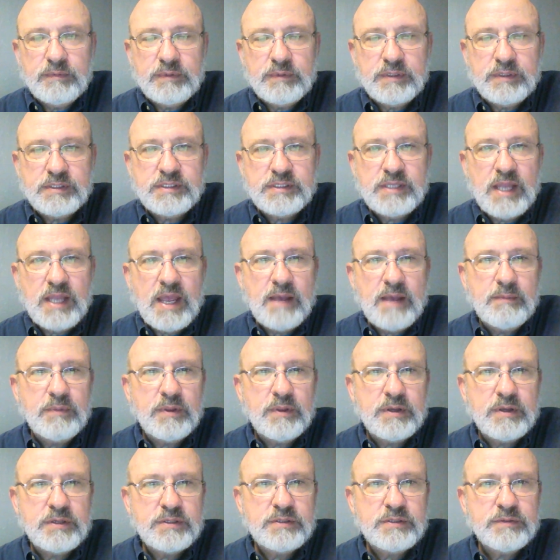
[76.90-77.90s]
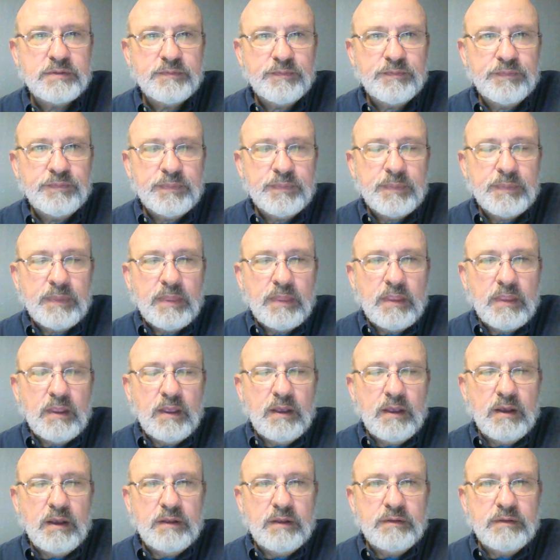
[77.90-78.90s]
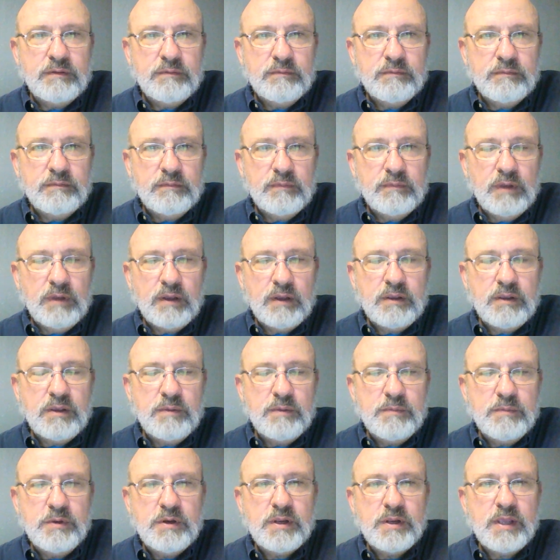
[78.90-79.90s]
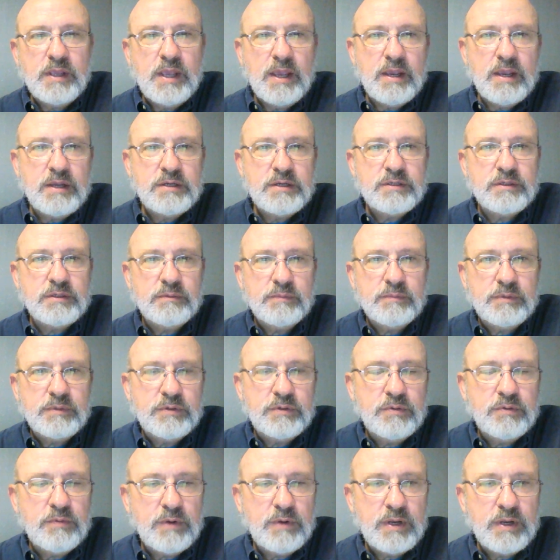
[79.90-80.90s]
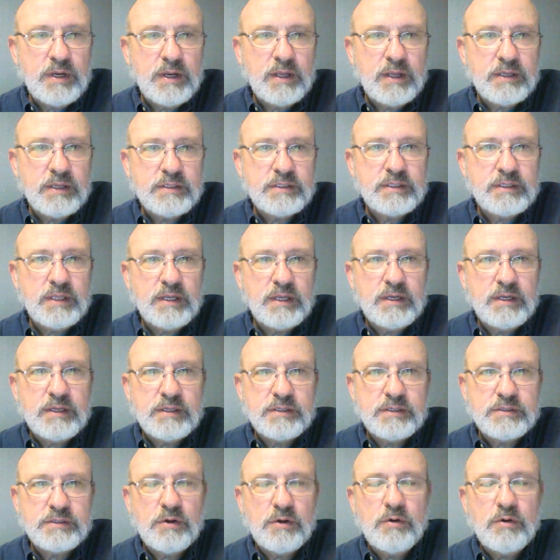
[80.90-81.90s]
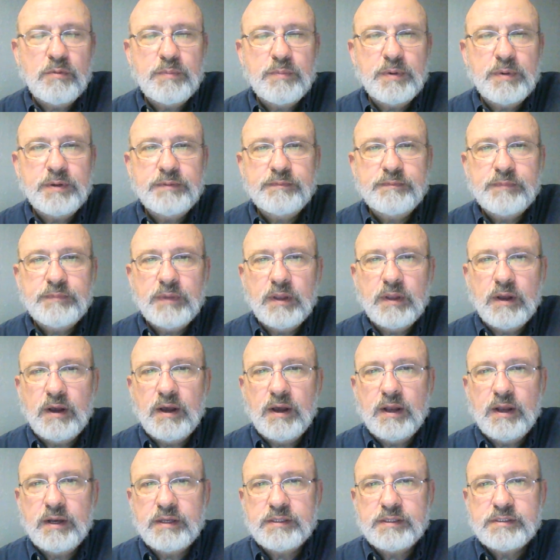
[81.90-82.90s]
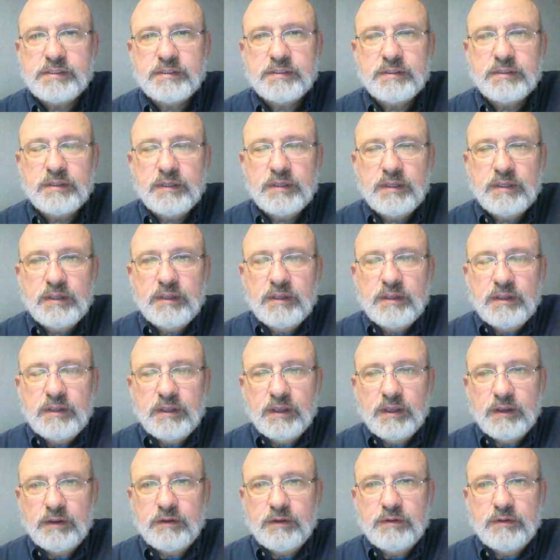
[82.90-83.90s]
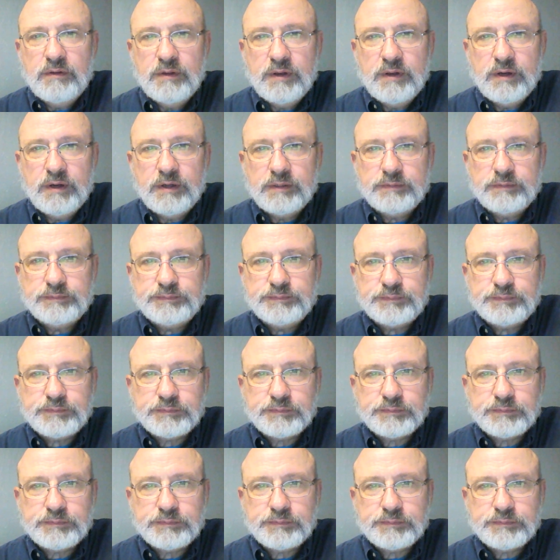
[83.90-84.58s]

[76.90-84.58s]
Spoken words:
establish a communication between us that is open, honest, and clear.